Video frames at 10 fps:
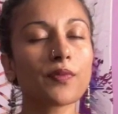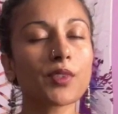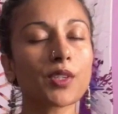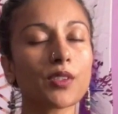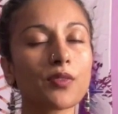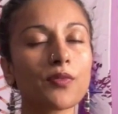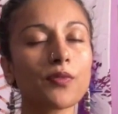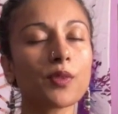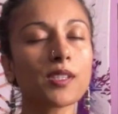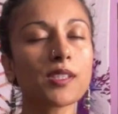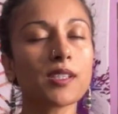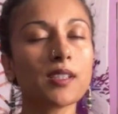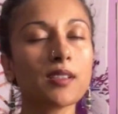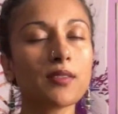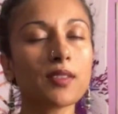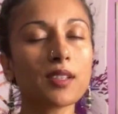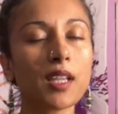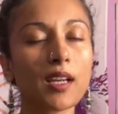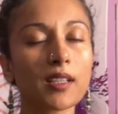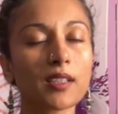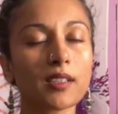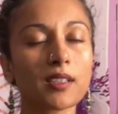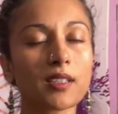Just receive the light.